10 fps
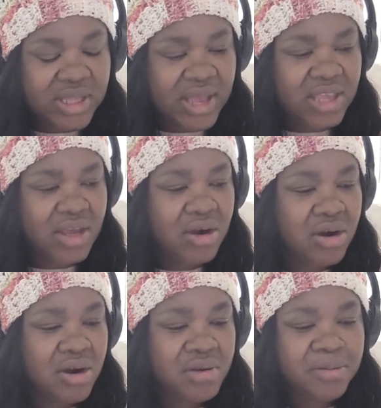that
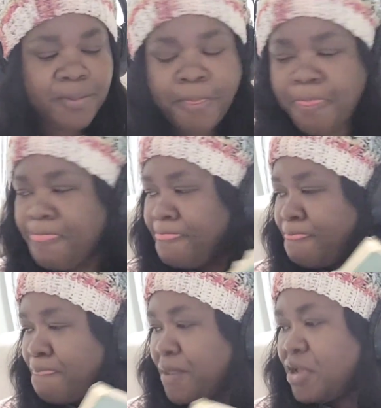yarn
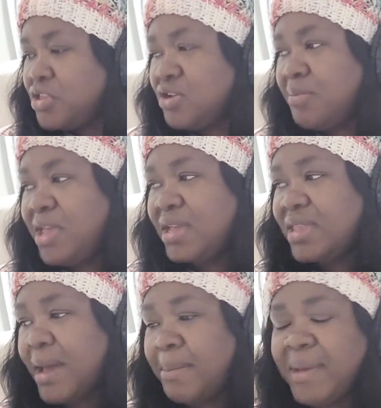to make
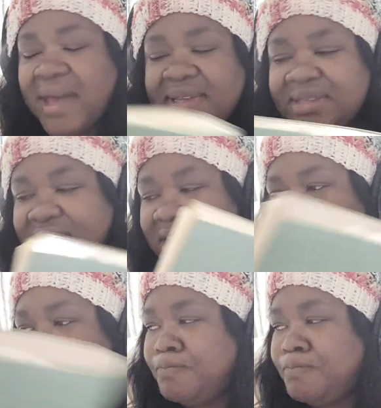that basket.